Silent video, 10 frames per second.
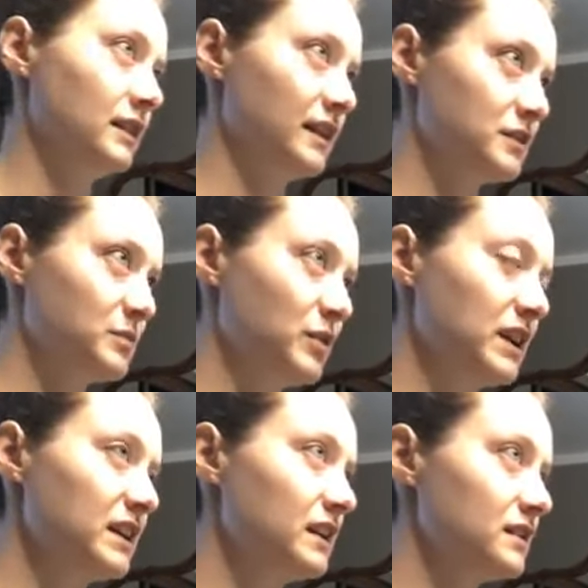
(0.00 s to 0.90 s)
Leather
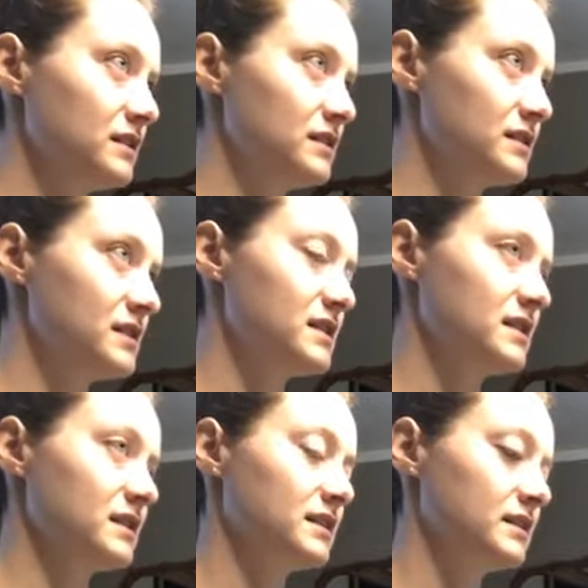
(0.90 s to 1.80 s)
point
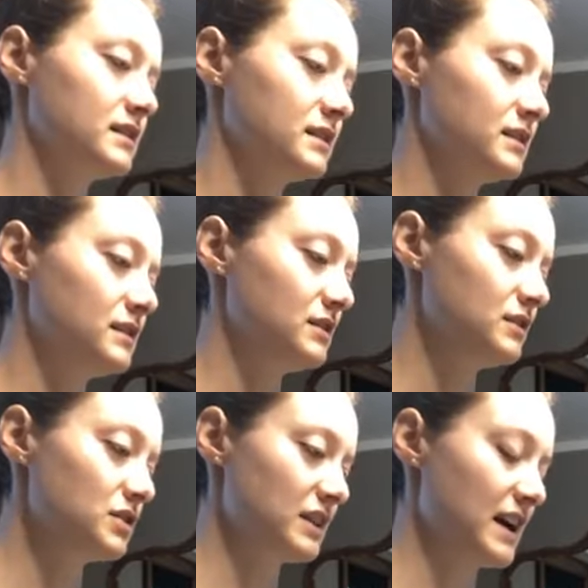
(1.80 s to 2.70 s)
needles
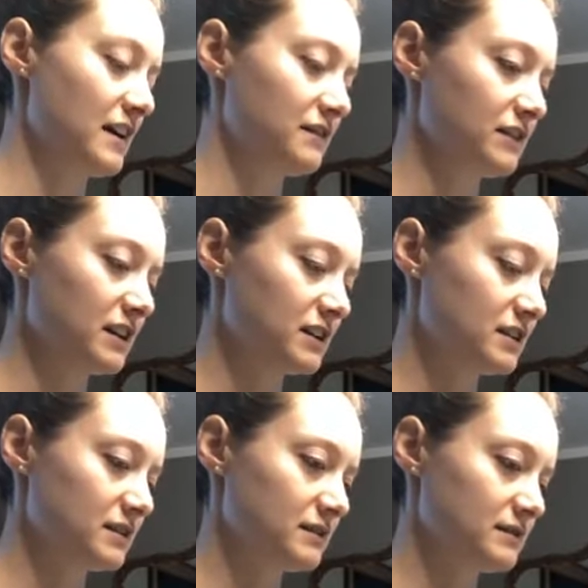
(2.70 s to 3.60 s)
usually have like
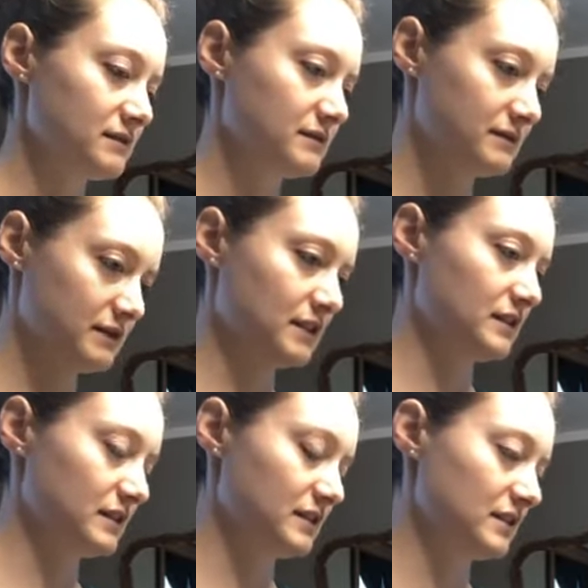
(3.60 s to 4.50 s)

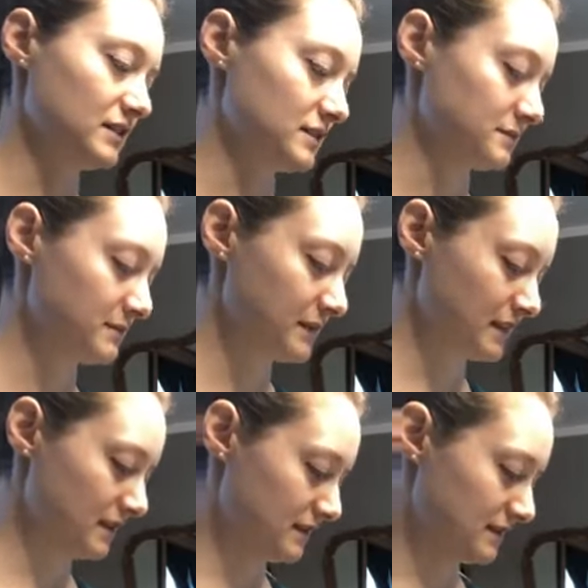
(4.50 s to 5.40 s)
a,
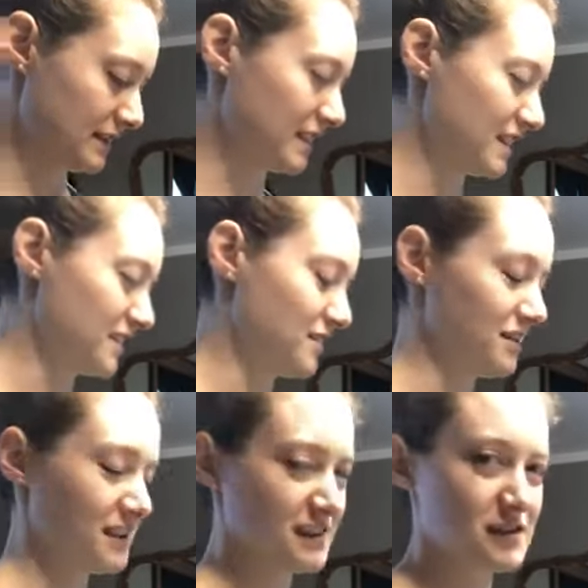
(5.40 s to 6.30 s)
what they call
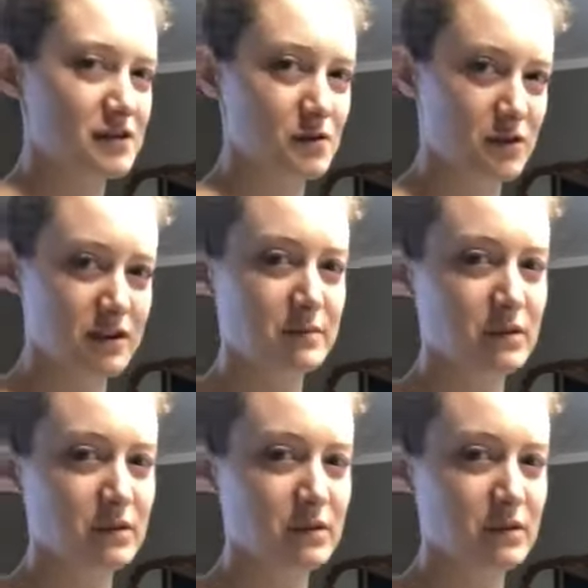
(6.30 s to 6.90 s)
it, like a sword